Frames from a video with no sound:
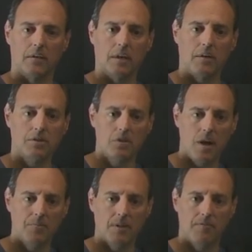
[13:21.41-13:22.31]
Now I
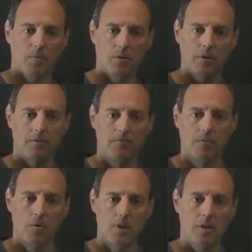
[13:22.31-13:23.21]
stopped at
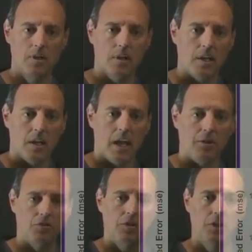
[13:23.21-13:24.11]
440 and
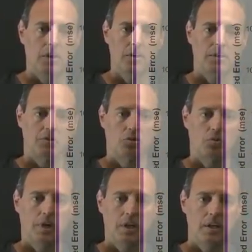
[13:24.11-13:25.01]
you see here it does a
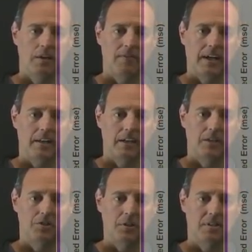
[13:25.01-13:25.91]
training, a
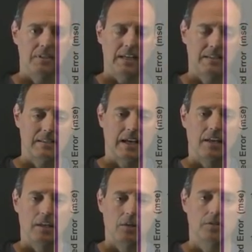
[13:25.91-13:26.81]
validation, a test set,
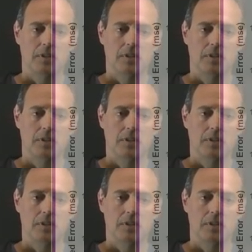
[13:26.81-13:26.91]
and it looks